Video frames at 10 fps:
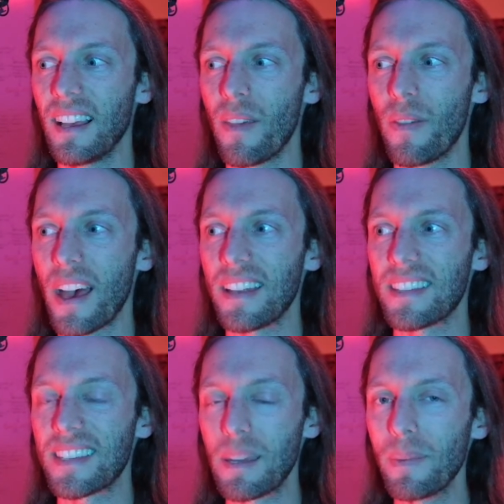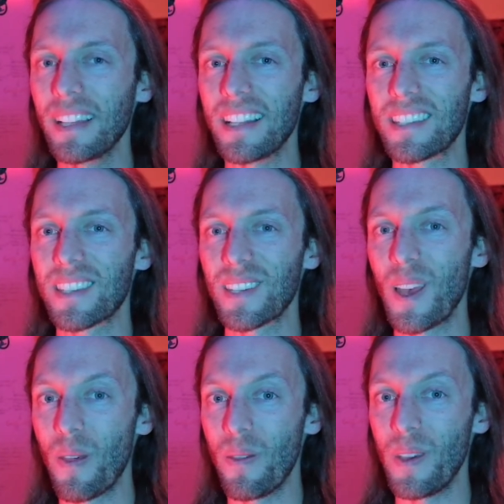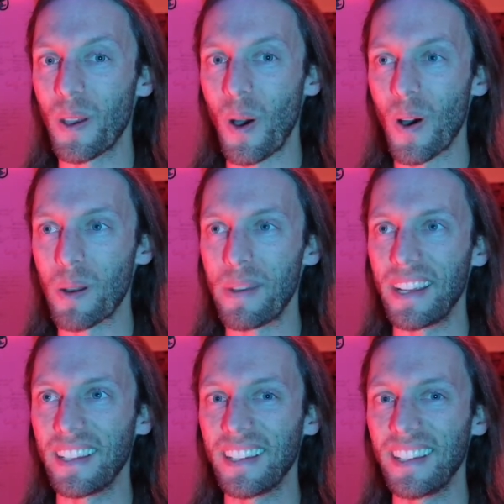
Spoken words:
that stimulates the economy.